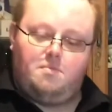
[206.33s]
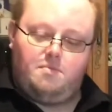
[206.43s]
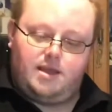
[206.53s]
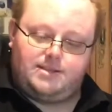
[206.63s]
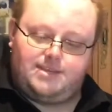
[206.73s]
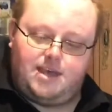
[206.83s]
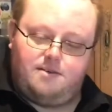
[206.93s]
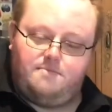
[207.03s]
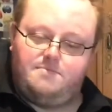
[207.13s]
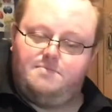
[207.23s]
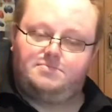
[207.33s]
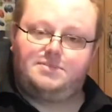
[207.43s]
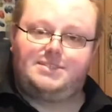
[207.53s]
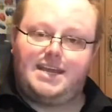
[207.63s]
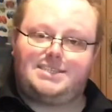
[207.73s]
And that's it.
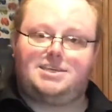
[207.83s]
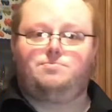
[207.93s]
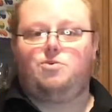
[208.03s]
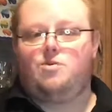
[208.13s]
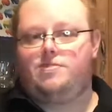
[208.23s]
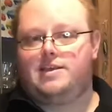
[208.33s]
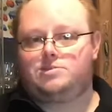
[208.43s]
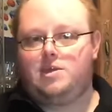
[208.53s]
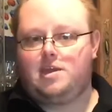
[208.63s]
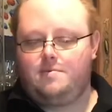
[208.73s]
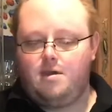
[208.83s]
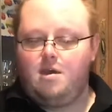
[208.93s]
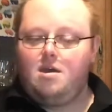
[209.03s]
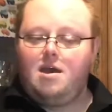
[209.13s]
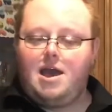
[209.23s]
Dead simple one this week.
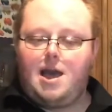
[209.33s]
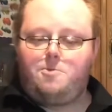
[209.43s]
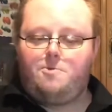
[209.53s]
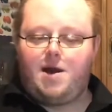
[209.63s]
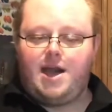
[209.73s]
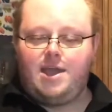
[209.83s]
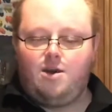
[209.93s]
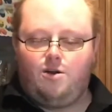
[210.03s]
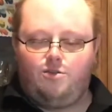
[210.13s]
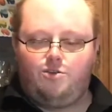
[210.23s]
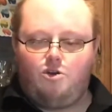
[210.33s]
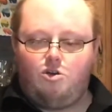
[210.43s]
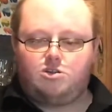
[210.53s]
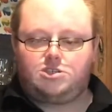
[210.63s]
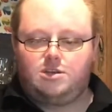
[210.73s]
Apple pie on the rocks.